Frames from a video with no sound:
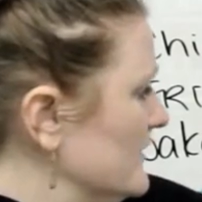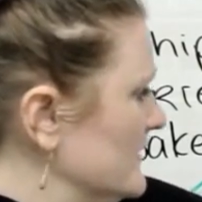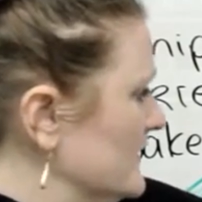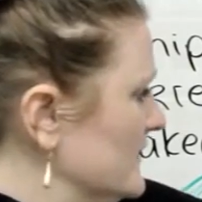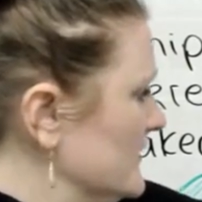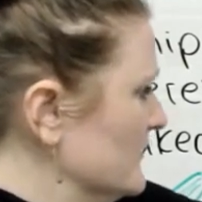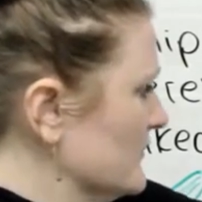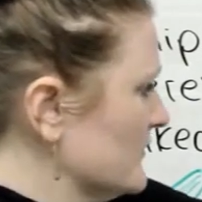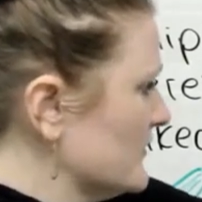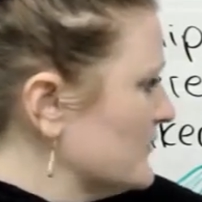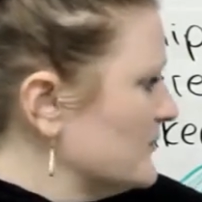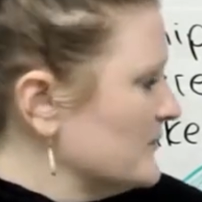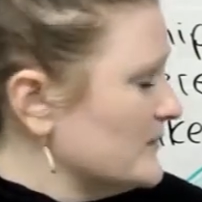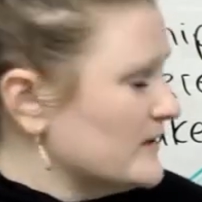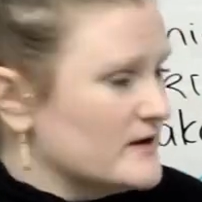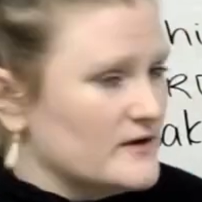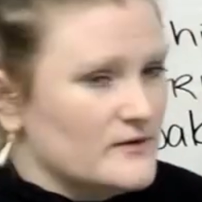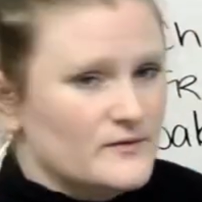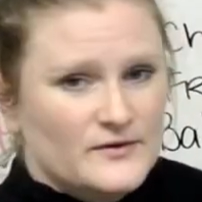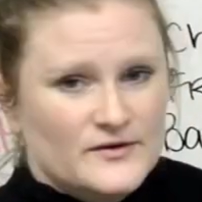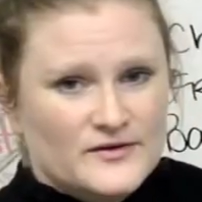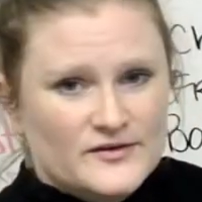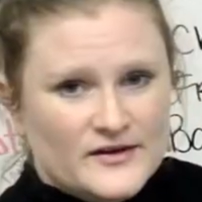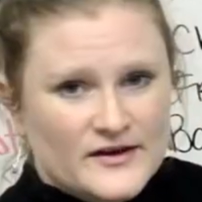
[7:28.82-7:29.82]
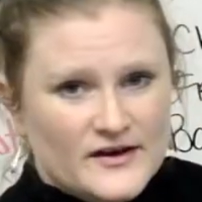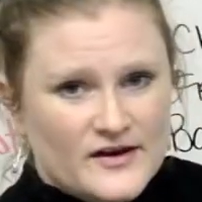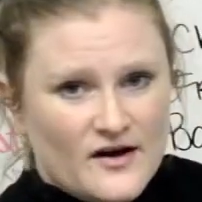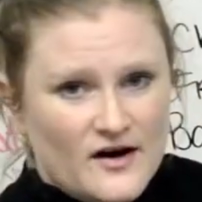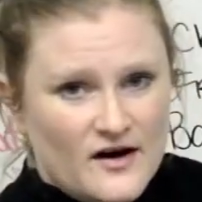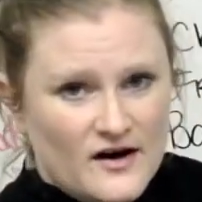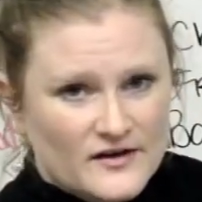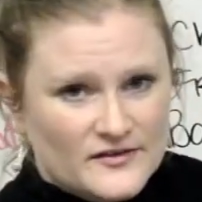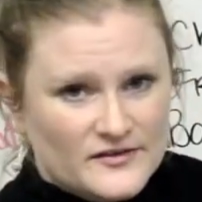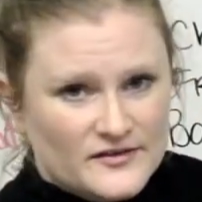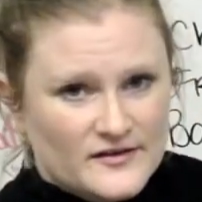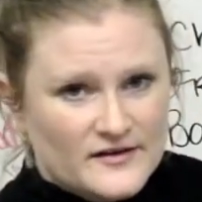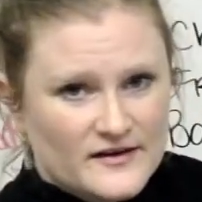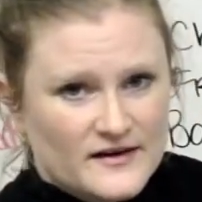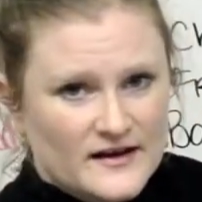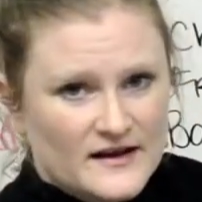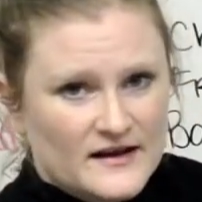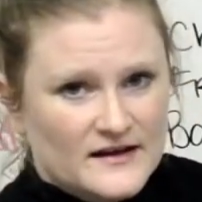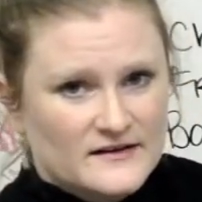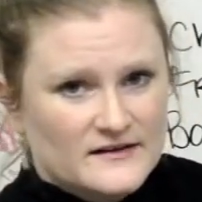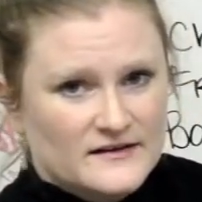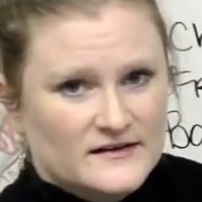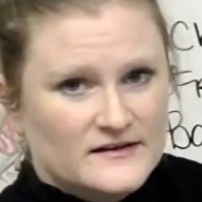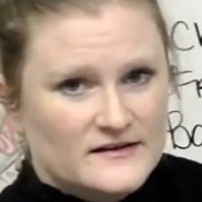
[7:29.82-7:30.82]
In North America, we say cotton
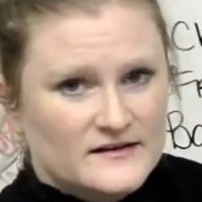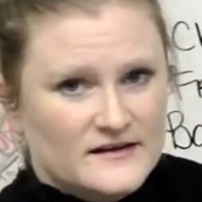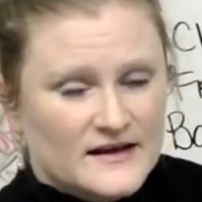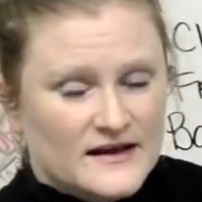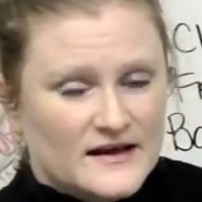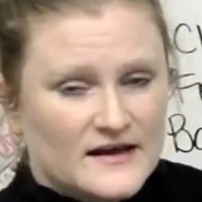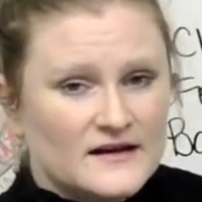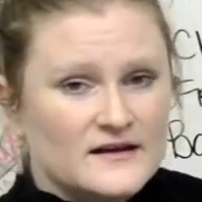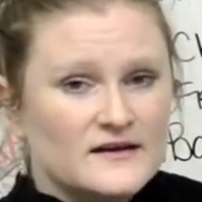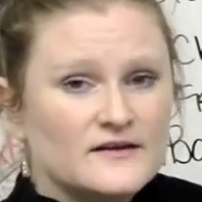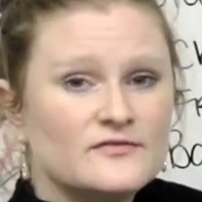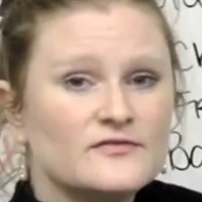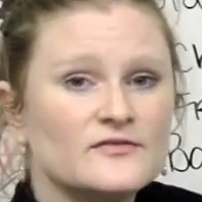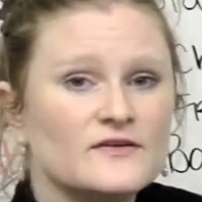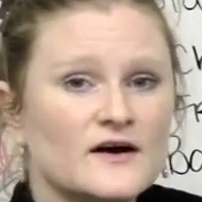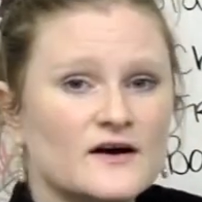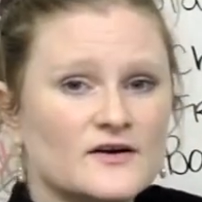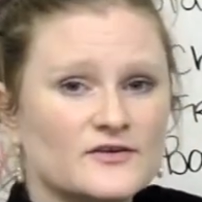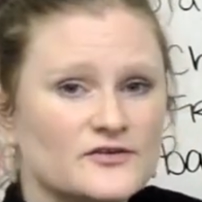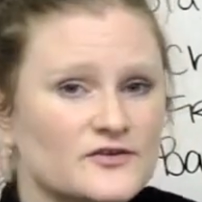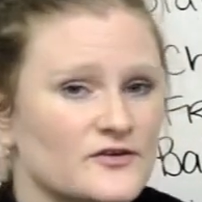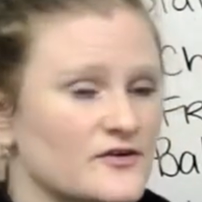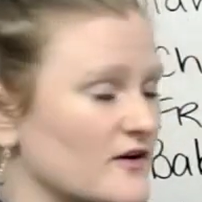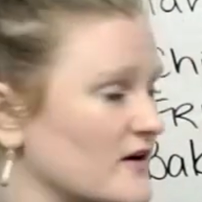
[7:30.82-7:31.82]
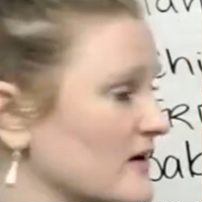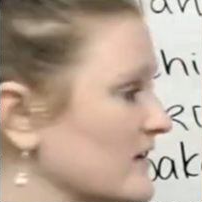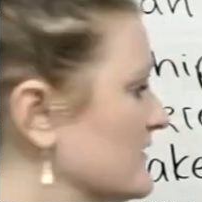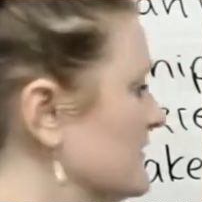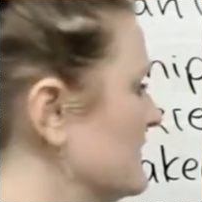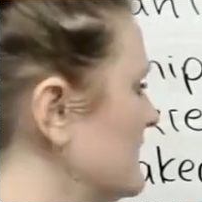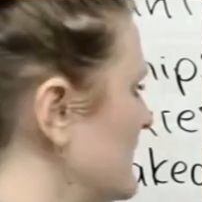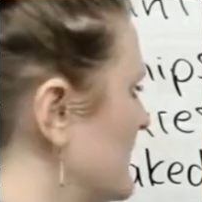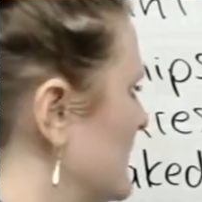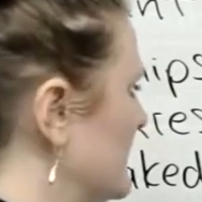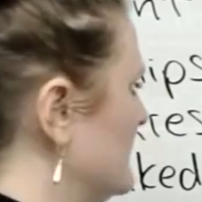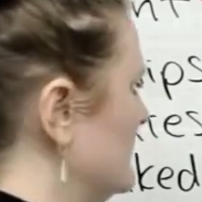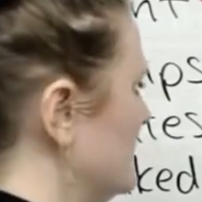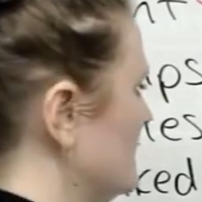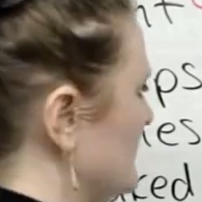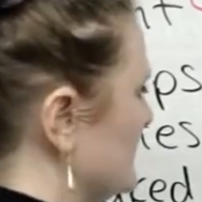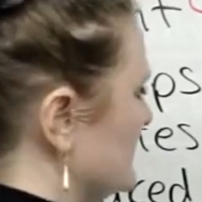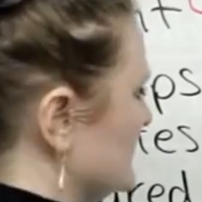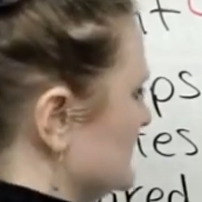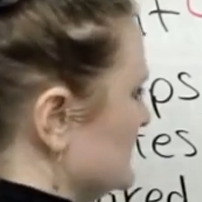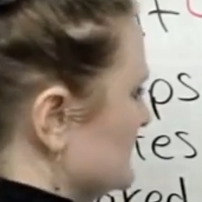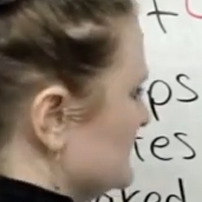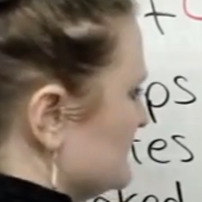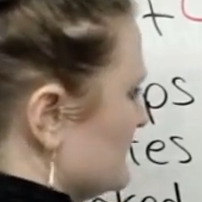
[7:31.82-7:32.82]
candy. Candy floss or cotton
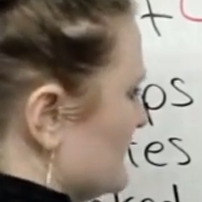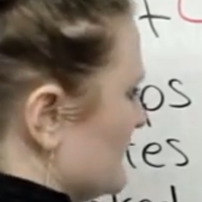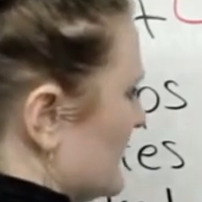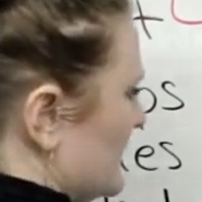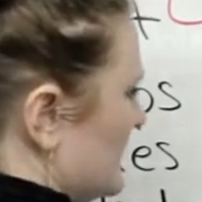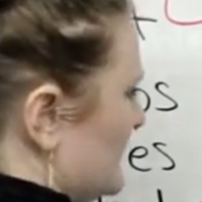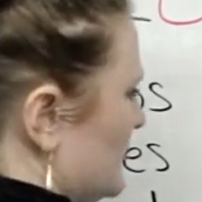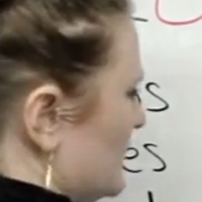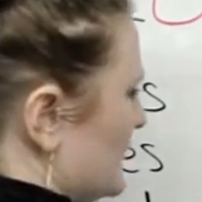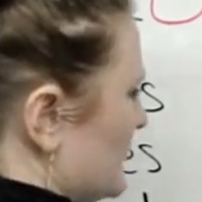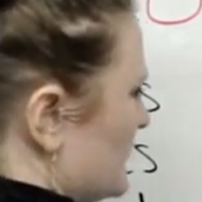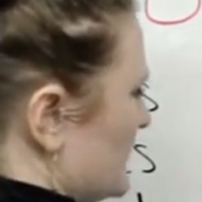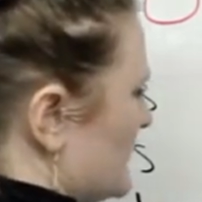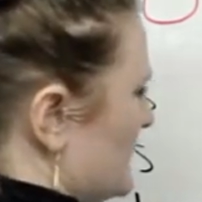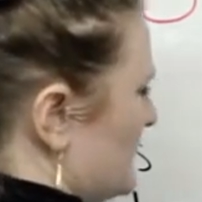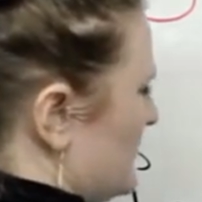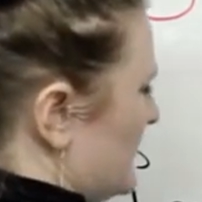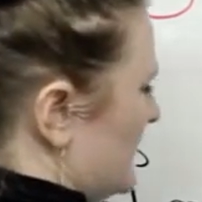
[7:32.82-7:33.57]
candy, it's usually